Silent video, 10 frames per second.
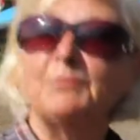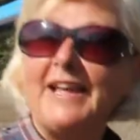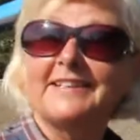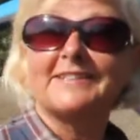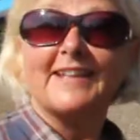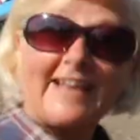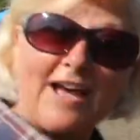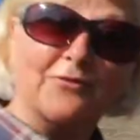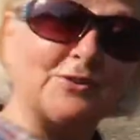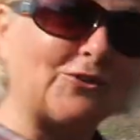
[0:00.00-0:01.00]
plan is that
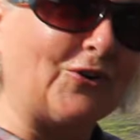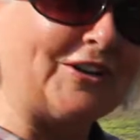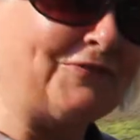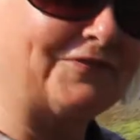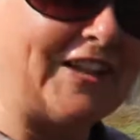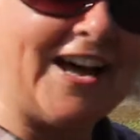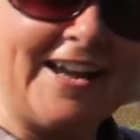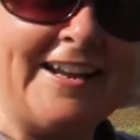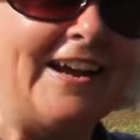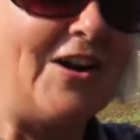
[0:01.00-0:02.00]
Catherine's going to
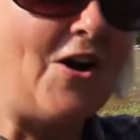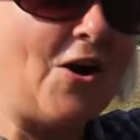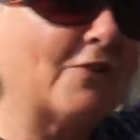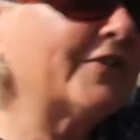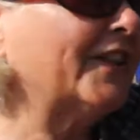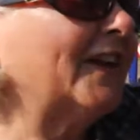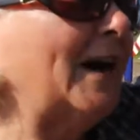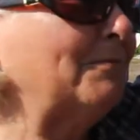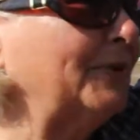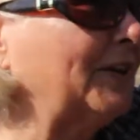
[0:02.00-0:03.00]
fly over the hump